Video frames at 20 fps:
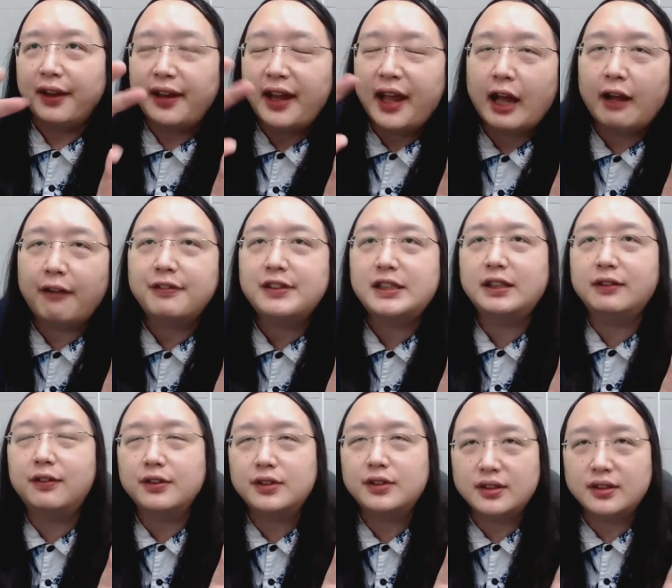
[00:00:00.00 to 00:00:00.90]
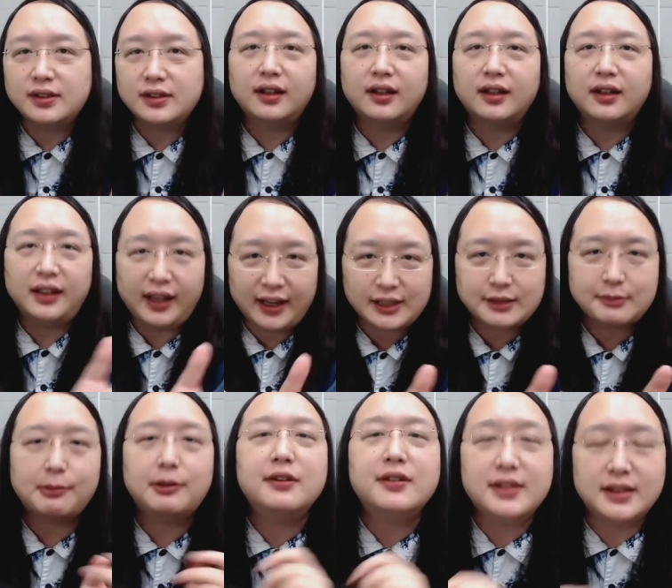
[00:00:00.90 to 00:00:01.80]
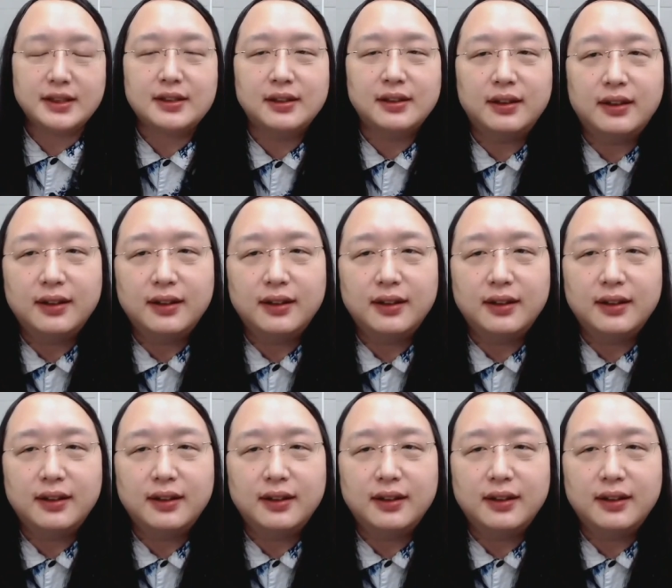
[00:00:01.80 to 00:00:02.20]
and half civil society experts.